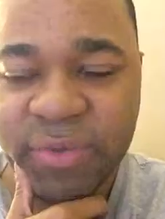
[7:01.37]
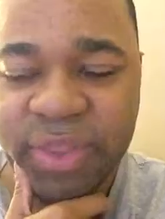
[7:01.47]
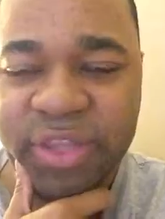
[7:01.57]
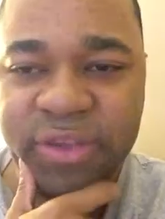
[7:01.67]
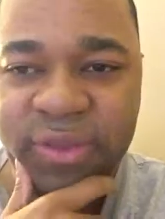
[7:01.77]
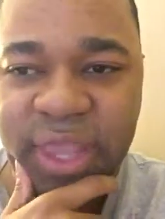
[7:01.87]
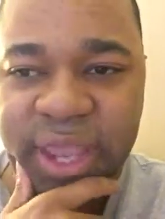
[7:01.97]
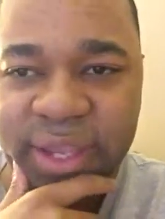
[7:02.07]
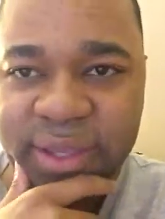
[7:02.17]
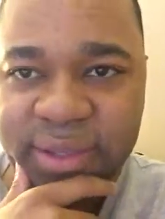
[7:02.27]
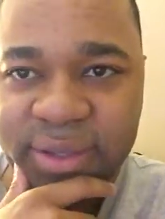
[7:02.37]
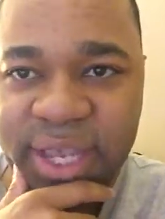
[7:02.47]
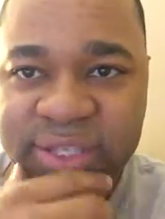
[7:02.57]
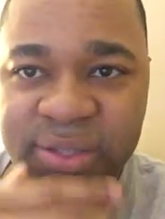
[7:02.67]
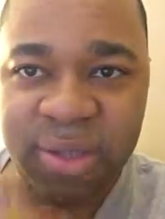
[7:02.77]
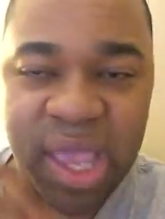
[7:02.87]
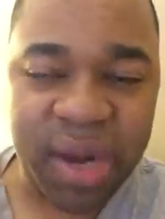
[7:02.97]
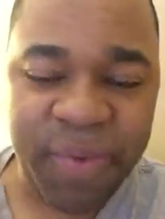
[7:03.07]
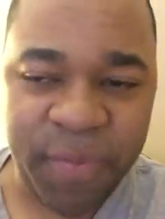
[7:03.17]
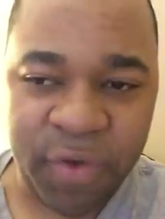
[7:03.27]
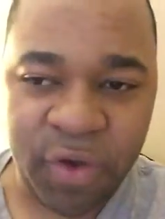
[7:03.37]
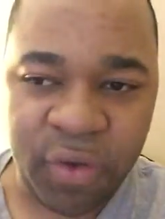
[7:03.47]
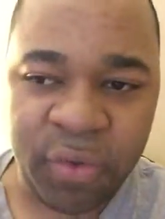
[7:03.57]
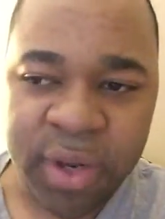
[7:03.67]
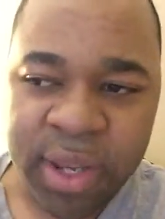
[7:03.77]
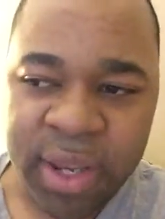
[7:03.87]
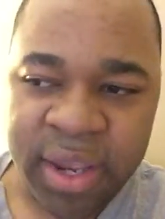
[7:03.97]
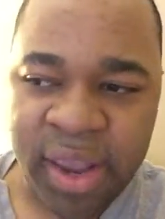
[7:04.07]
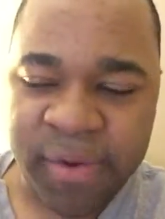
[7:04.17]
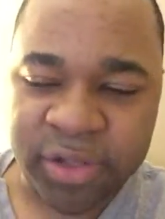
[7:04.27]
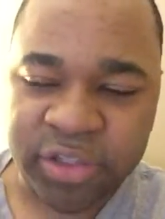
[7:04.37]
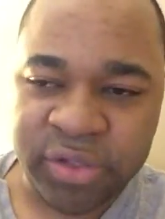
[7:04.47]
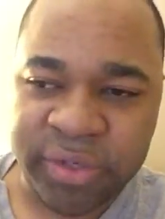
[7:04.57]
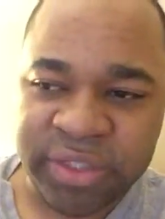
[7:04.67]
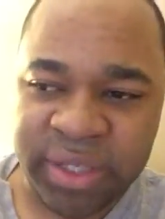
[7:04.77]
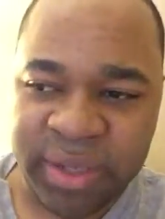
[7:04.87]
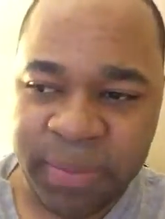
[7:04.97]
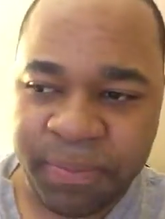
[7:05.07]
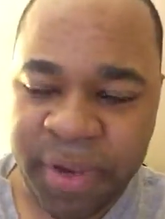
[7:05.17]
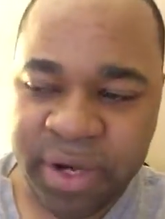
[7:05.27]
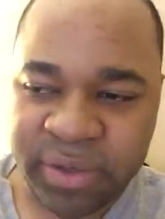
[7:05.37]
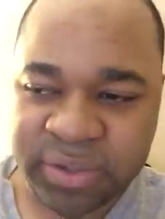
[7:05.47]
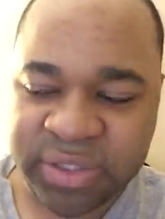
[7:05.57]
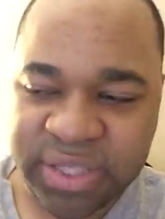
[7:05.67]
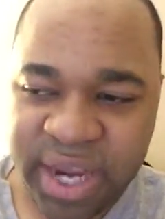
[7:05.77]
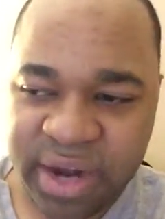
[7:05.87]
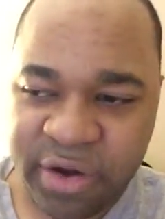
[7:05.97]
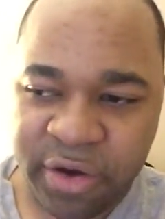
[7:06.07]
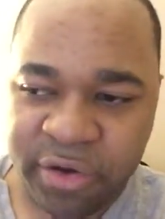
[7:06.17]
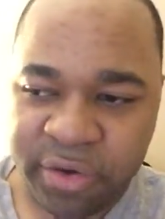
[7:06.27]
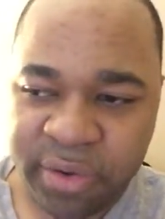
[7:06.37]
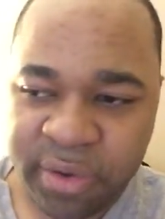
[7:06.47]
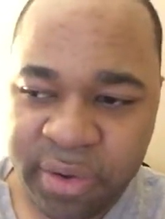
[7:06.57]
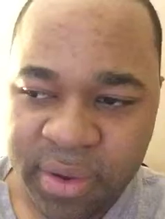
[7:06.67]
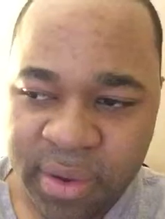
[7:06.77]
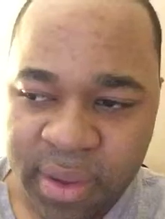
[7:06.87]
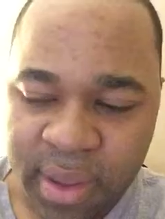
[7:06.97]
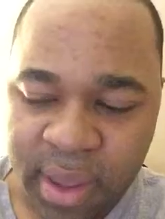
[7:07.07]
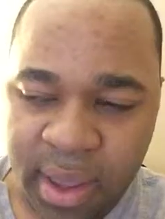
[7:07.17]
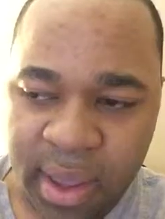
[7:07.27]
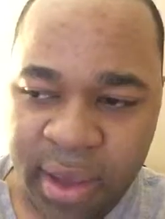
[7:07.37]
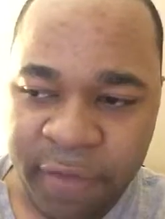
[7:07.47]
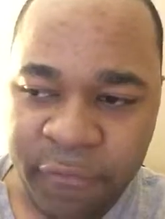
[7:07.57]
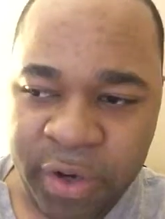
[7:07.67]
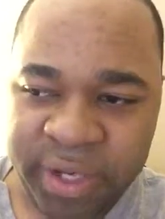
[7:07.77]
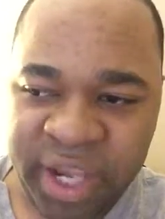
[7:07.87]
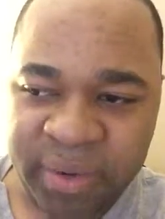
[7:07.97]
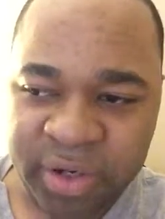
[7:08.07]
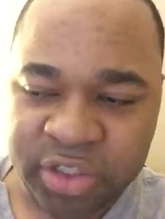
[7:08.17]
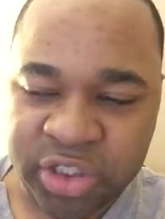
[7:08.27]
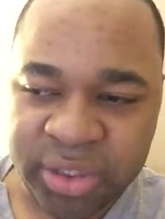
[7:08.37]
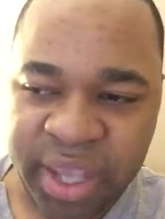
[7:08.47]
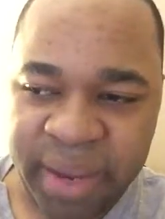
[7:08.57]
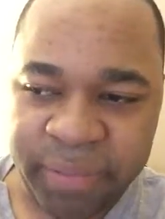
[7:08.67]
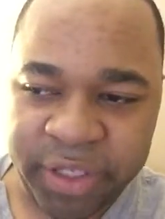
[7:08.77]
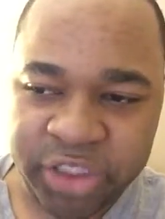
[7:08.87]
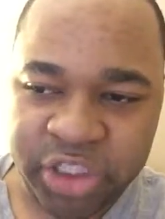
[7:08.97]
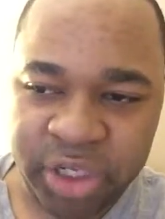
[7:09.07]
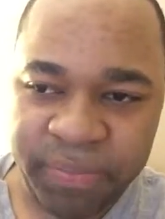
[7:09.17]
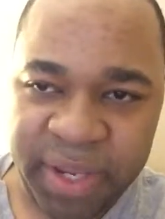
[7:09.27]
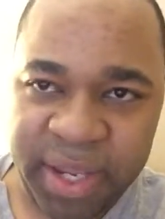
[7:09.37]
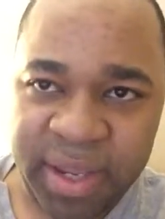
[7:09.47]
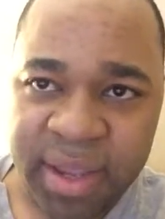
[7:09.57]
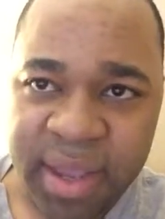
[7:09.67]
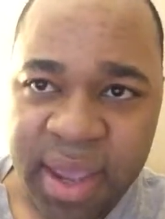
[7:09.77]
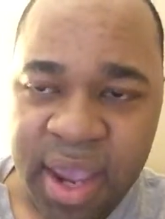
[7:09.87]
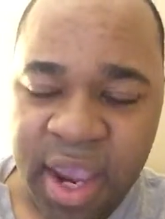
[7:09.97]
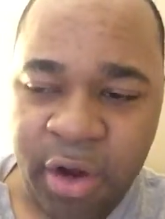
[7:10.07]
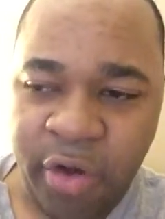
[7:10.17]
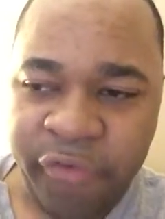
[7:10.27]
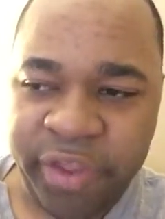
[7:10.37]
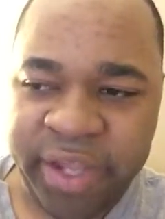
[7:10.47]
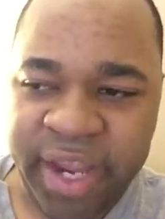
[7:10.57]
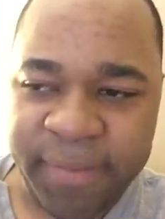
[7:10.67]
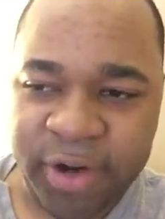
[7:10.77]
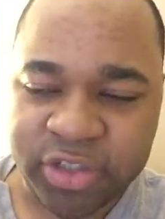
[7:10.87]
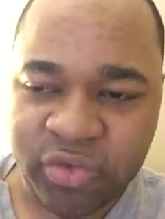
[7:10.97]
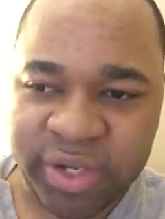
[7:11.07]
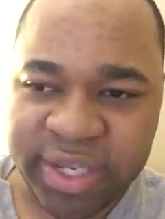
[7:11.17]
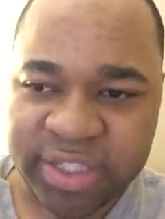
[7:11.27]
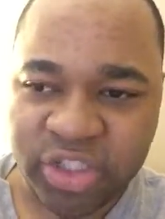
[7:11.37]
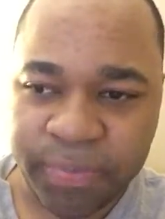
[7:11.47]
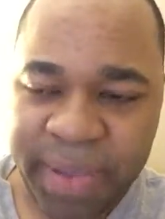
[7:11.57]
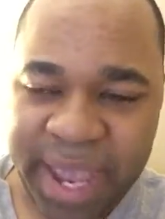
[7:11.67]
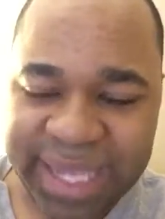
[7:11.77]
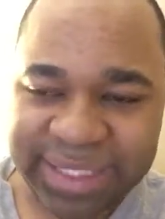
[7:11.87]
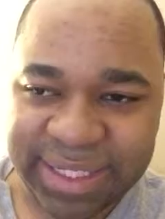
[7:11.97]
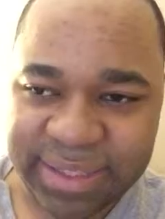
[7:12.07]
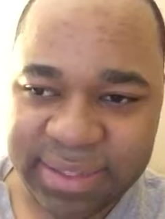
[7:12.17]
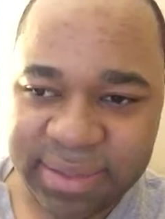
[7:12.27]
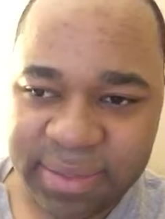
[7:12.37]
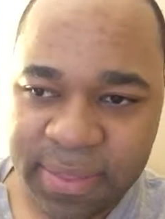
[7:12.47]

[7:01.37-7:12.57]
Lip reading: I really do like. As a lot of people hold Kingdom Hearts 2 as the pinnacle standard of what Kingdom Hearts gameplay should be, and hopefully Kingdom Hearts 3 can surpass it.